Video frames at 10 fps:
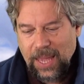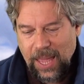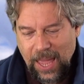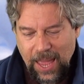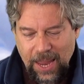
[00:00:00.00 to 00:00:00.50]

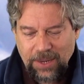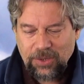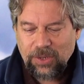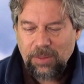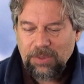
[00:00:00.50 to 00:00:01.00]
And in
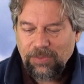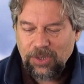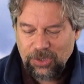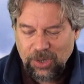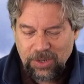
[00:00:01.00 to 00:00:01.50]
terms of
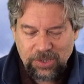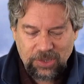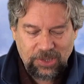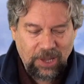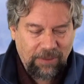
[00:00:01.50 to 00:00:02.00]
the charge
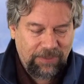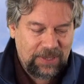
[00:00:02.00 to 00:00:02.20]
itself,